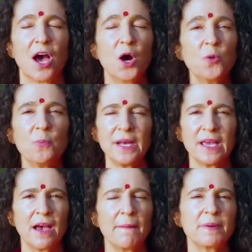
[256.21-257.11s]

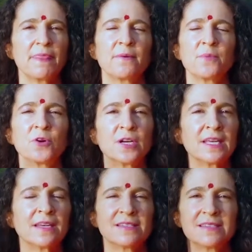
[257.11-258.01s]
opening up in the
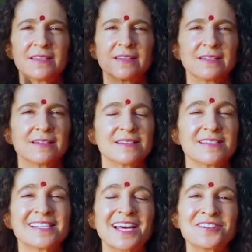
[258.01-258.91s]
morning as the
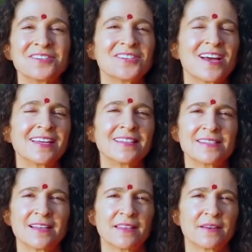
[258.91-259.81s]
sun
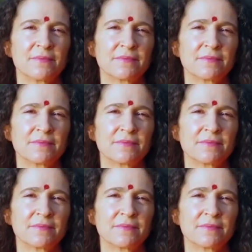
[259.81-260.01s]
shines on them.